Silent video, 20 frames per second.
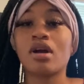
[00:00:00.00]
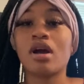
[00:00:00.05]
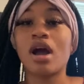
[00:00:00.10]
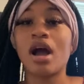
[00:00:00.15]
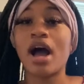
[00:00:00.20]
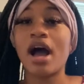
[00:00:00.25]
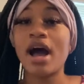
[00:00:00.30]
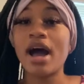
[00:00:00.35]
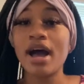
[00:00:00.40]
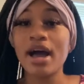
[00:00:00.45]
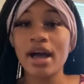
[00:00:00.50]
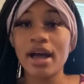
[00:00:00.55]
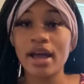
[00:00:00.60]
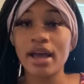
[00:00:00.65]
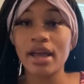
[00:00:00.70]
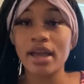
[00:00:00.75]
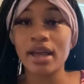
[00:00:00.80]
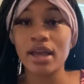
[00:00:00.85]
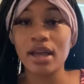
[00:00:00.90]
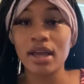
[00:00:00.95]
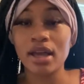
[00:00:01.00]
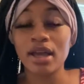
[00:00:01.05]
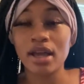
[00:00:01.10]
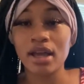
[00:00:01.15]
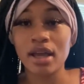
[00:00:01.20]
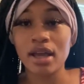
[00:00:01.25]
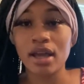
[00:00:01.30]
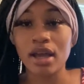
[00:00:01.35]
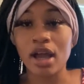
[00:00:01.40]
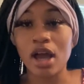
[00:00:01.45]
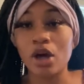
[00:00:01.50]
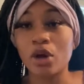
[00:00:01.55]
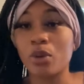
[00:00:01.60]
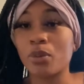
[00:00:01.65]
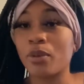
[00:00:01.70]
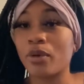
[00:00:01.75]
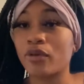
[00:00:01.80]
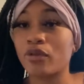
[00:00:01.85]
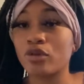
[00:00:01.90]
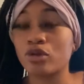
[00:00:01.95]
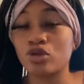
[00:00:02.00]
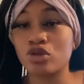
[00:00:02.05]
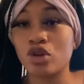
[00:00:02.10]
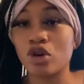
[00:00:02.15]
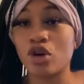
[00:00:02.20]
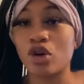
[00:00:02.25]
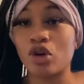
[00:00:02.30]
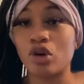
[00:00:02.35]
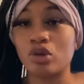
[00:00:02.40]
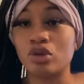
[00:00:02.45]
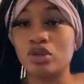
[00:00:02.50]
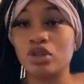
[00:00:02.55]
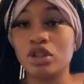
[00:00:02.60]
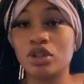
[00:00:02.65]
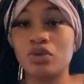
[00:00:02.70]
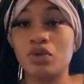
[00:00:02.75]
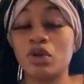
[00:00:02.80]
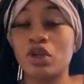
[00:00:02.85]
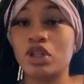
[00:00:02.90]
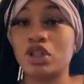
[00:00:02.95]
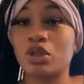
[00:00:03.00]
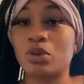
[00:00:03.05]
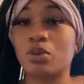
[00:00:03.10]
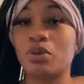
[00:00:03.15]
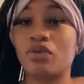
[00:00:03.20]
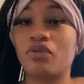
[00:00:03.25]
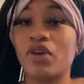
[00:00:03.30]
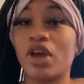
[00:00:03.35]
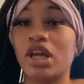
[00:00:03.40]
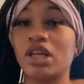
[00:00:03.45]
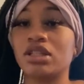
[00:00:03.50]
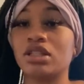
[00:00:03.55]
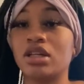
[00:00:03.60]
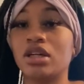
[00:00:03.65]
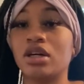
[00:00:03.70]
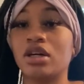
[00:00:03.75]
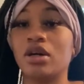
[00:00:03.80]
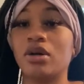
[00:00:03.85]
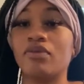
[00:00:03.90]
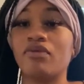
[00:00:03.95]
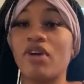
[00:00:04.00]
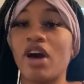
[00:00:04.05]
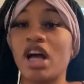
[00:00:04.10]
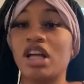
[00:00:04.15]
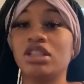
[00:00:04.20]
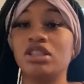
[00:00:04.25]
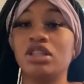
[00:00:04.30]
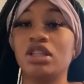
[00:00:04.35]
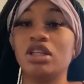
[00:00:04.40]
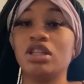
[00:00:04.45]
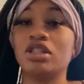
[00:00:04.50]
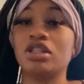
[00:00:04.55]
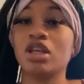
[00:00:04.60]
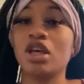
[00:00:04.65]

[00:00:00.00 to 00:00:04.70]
I got on birth control just for the simple fact of I'm just